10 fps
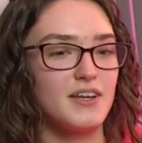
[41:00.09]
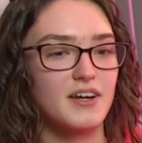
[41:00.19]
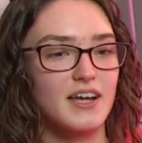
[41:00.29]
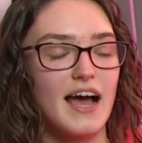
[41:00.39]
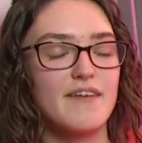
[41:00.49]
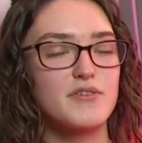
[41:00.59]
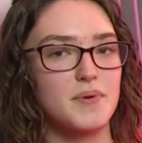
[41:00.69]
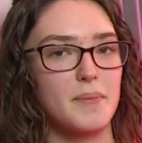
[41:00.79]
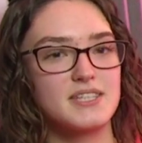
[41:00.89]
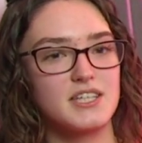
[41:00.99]
you're going to have those
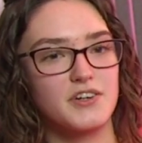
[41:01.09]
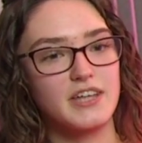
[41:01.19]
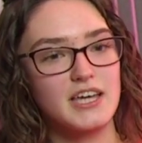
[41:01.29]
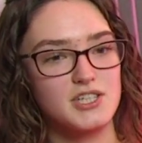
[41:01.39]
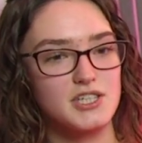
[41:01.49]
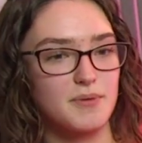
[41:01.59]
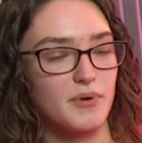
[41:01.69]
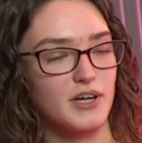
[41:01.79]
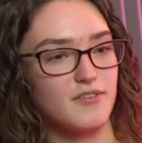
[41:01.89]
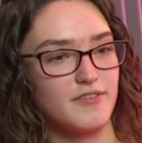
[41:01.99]
moments in your relationship
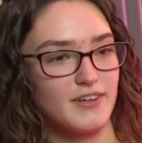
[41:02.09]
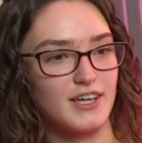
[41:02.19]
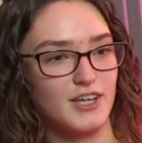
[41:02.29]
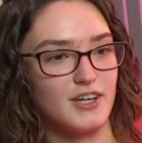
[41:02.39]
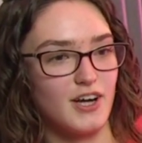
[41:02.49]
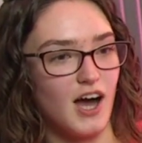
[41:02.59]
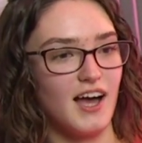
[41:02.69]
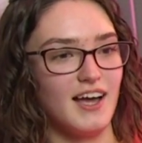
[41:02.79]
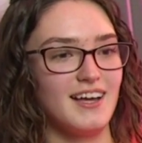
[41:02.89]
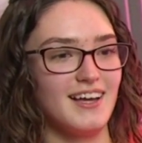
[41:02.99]
where you feel like you're
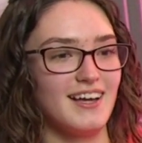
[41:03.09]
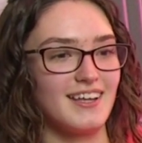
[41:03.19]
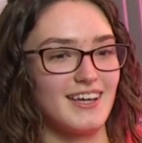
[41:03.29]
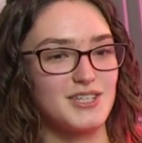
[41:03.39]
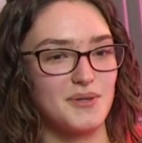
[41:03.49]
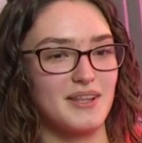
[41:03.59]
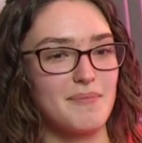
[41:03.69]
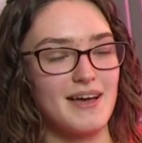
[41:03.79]
not, like, doing the